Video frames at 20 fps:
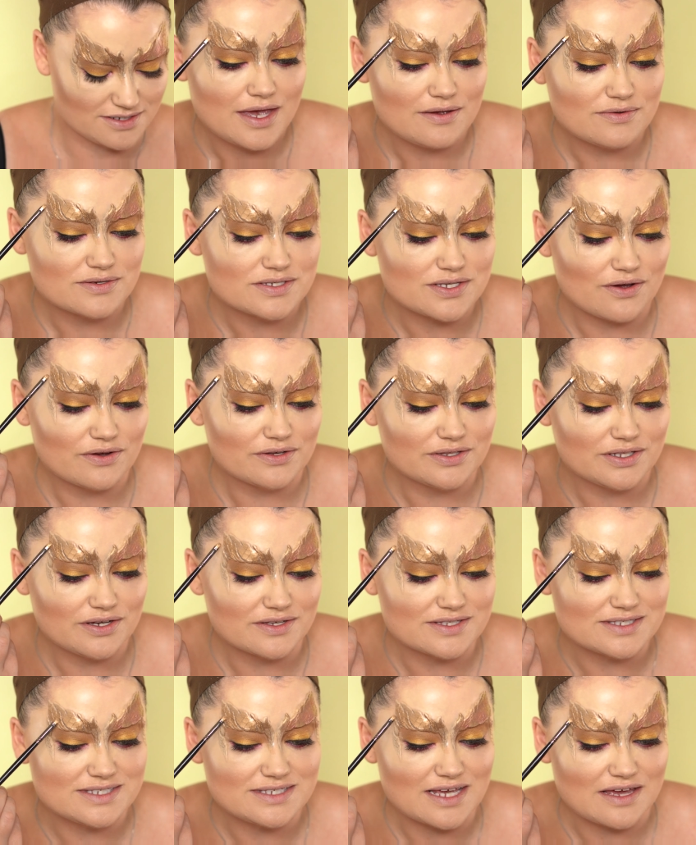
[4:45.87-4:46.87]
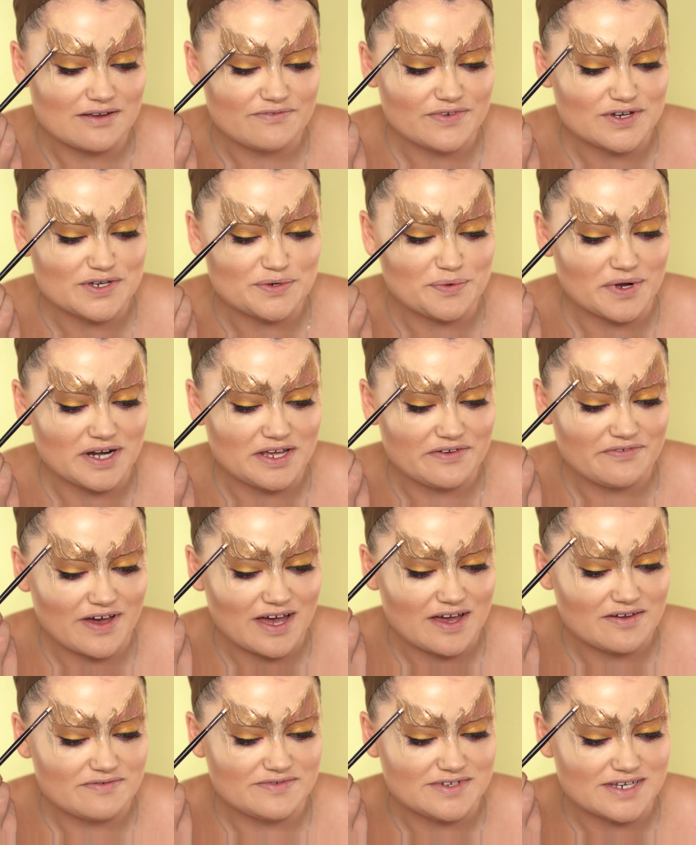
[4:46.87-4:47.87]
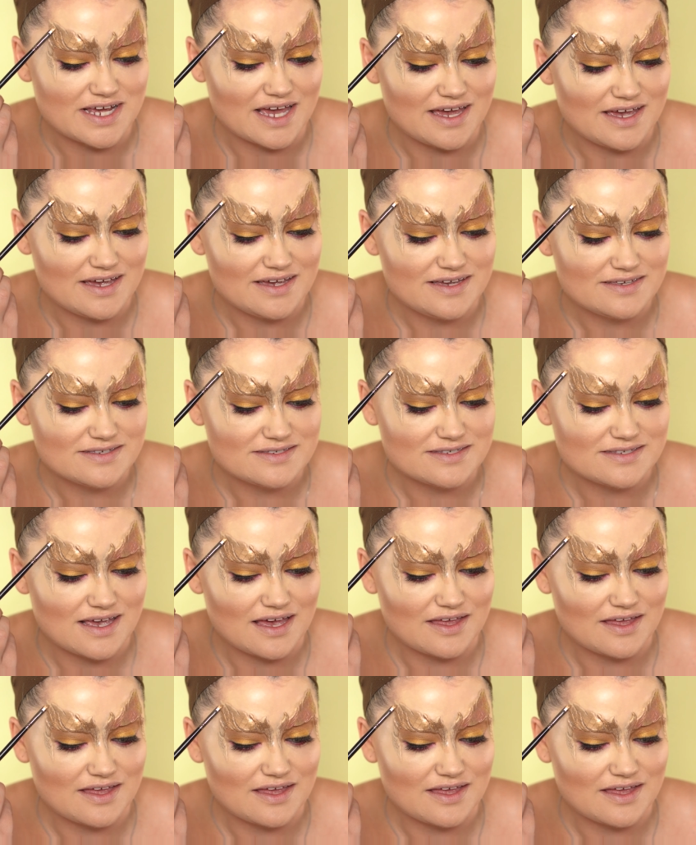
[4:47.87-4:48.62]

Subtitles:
He was only on set for 25 days,